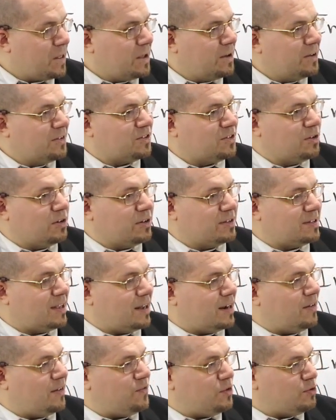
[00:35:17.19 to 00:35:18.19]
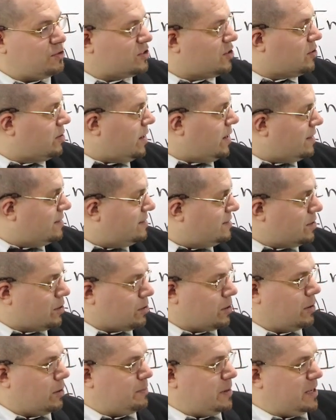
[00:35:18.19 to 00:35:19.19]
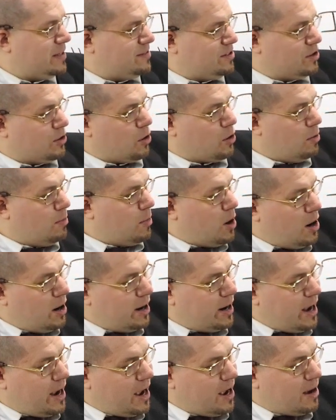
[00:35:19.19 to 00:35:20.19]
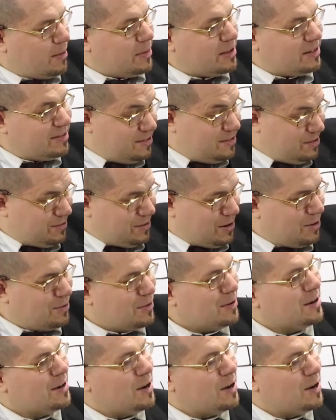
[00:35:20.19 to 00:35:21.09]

So notice that if you started at 0, it'd be 0 mod M is 0,